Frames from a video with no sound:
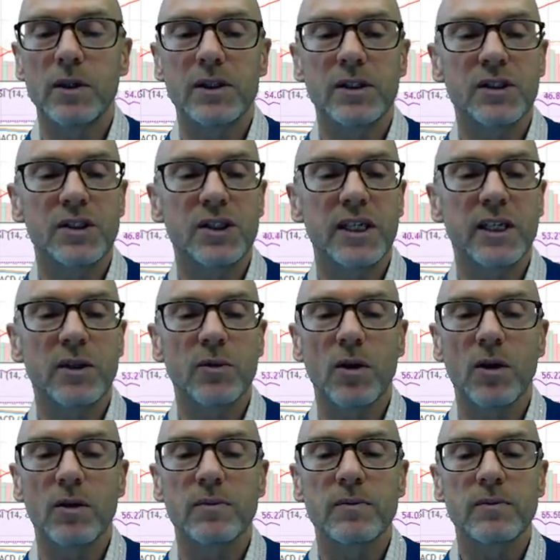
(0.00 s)

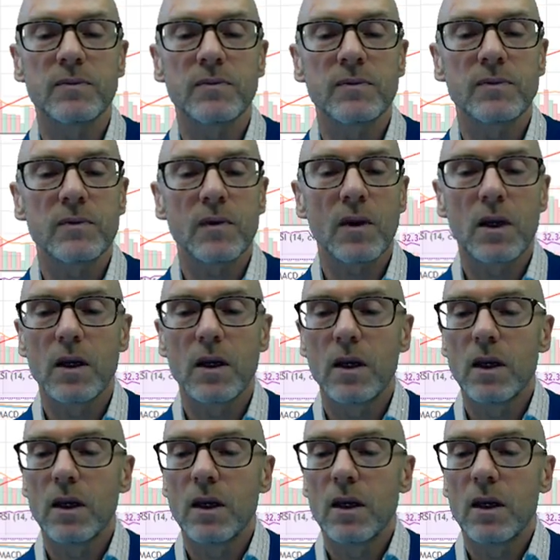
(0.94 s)
zero.
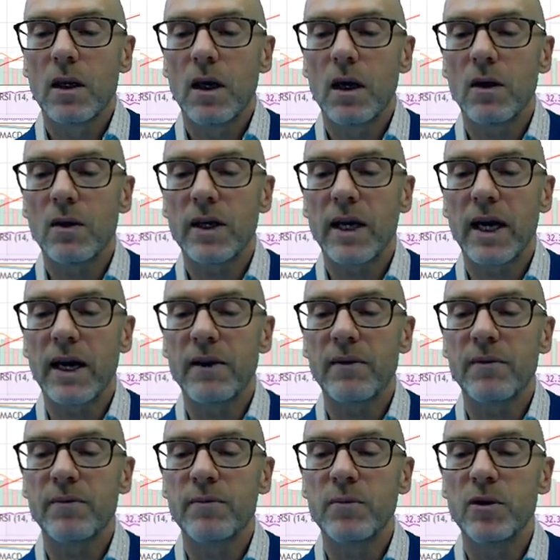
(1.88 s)
Okay,
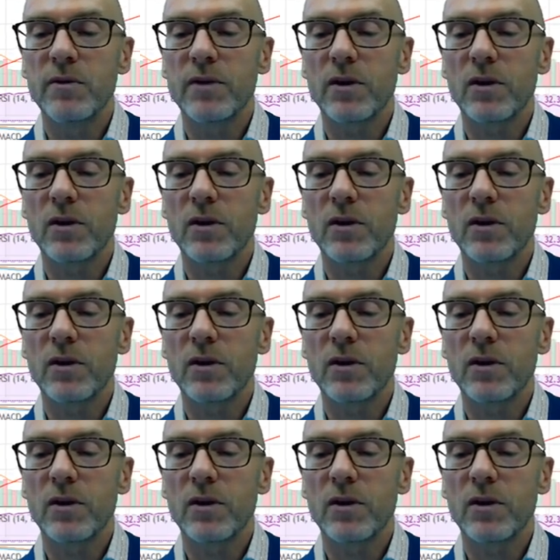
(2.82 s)
moving on